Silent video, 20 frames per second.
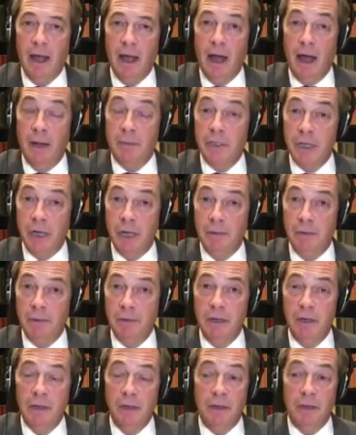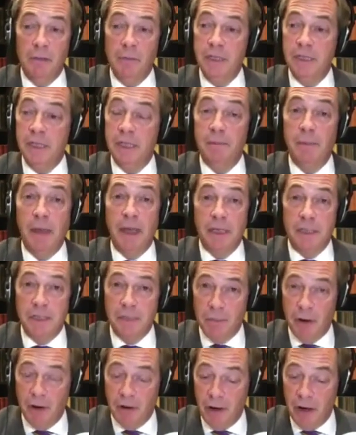I'm told that Mrs. May
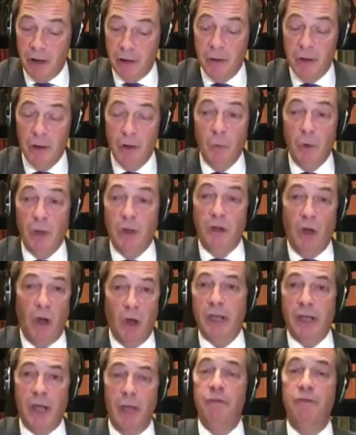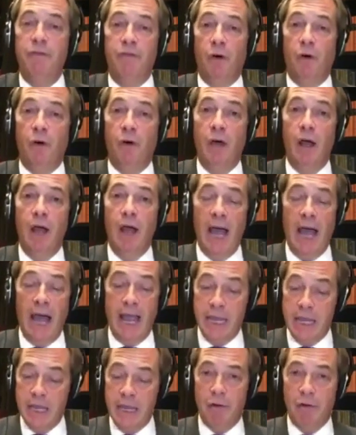tomorrow will not go for a
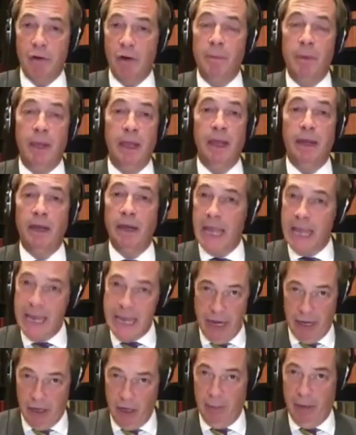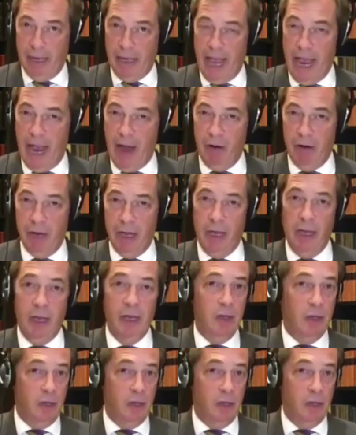European economic area,